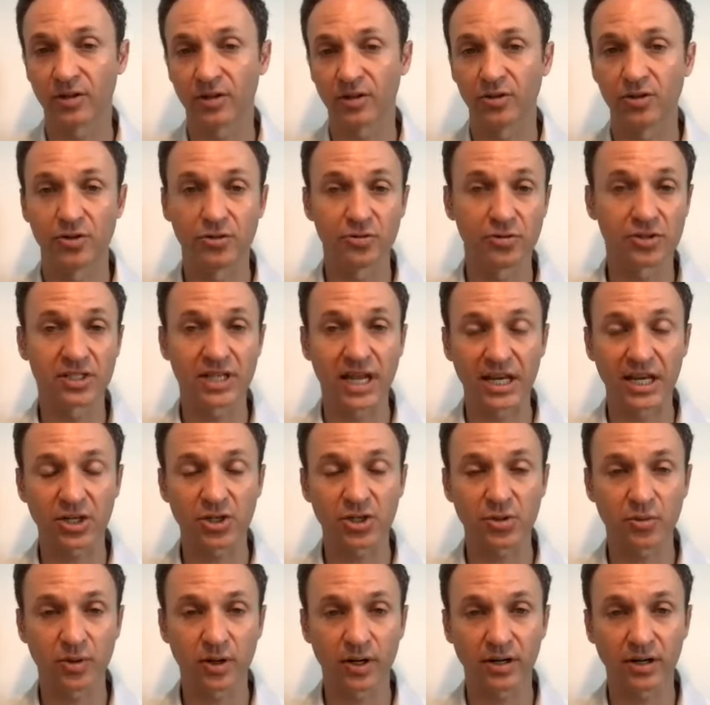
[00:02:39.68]
new
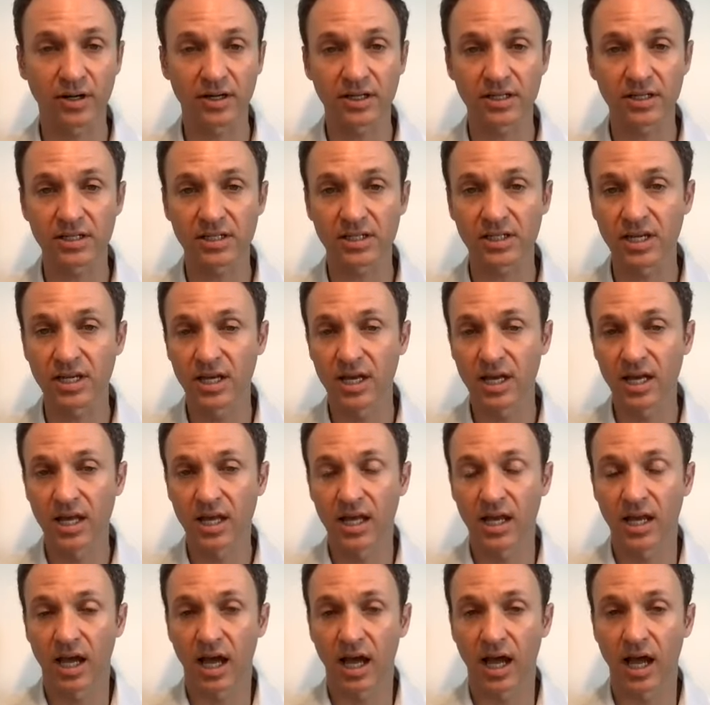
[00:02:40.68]
sanctuaries
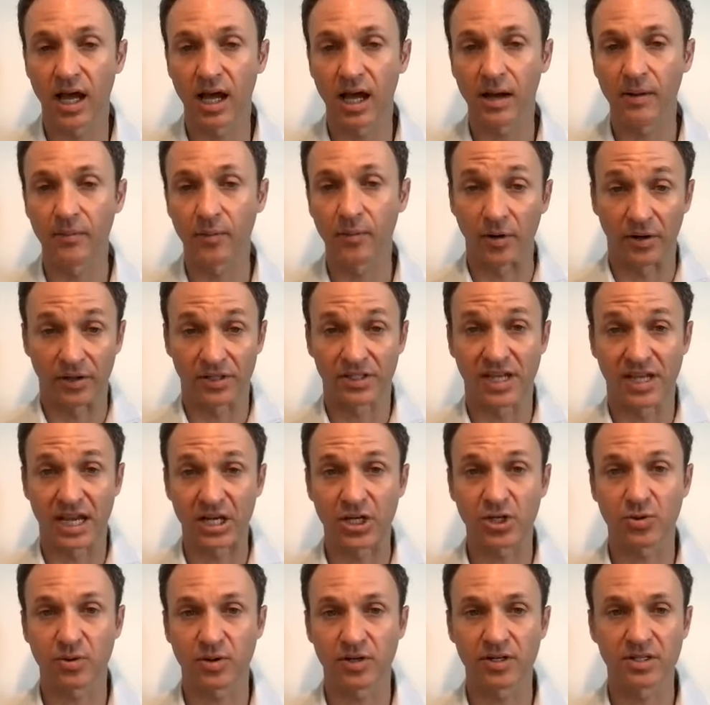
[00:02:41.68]
or
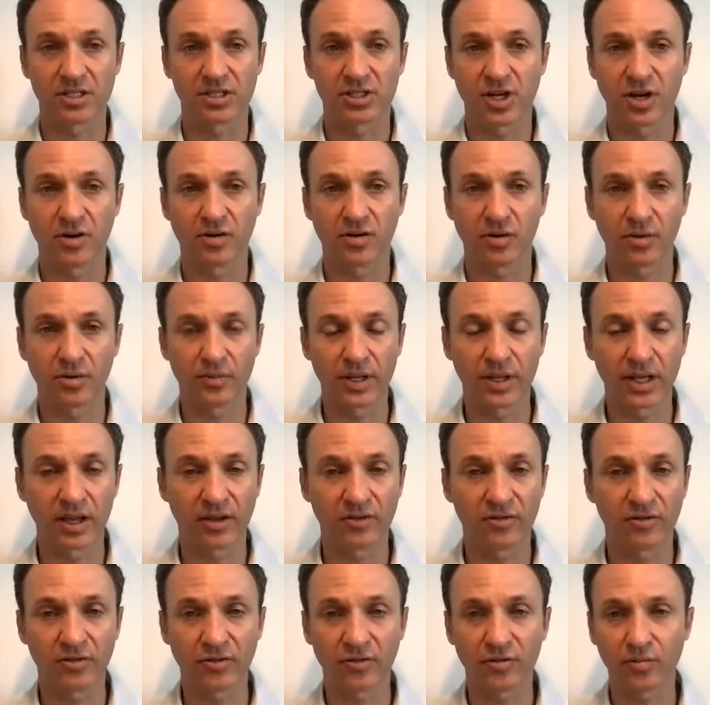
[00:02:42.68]
sanctuaries in general,
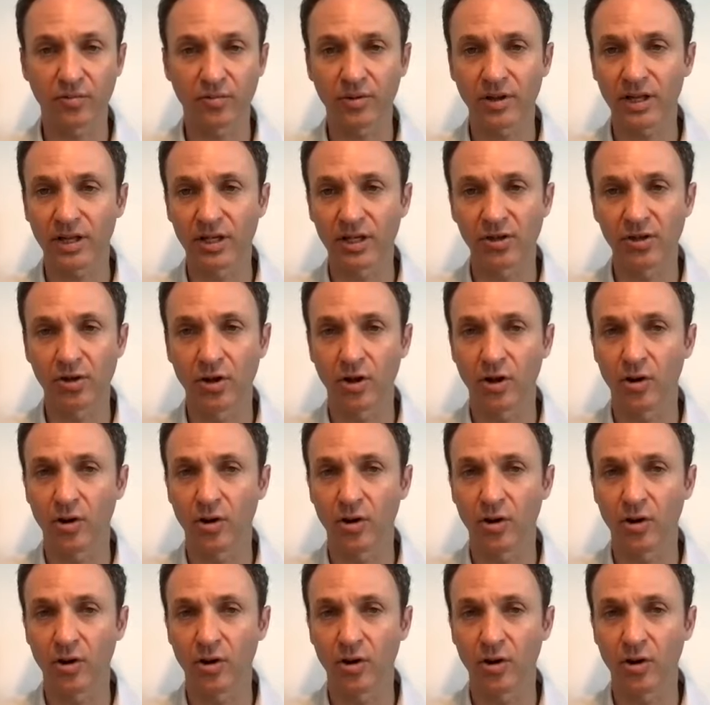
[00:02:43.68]
because there's really